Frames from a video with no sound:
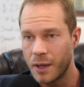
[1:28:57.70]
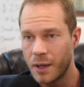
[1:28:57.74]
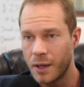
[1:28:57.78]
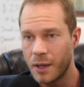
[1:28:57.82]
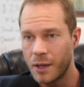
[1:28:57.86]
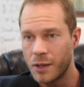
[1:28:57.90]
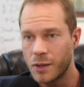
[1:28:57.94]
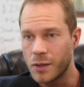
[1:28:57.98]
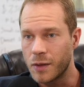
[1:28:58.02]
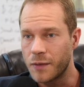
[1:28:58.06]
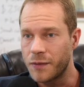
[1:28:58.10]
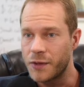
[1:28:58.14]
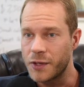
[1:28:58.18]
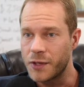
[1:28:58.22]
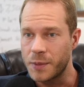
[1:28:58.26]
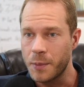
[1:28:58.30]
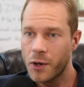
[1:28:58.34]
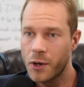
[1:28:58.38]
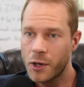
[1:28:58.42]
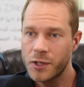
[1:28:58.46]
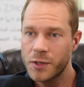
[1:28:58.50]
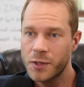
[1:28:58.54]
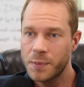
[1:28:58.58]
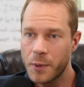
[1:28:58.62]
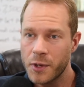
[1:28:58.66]
So if the
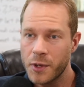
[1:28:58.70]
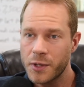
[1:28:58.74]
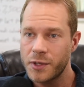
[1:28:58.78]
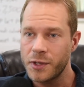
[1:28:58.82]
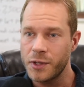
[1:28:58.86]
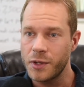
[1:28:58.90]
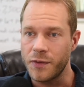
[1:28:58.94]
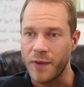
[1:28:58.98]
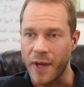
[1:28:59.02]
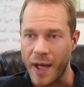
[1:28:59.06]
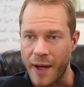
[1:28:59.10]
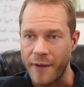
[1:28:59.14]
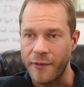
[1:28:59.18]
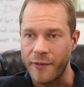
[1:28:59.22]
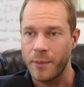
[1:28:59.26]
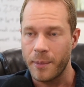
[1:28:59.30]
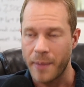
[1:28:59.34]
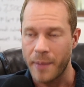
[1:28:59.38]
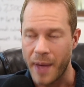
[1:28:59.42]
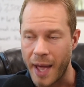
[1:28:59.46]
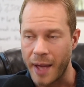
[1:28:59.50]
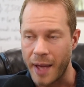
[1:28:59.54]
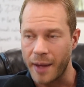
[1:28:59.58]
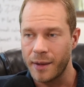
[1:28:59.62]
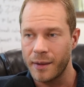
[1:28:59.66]
smartest person you've ever
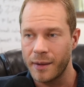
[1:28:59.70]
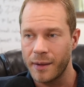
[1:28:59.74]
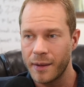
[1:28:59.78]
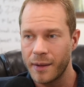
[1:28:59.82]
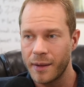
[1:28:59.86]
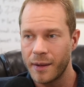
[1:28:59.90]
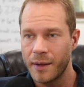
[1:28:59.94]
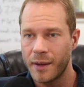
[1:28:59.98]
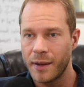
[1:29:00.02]
met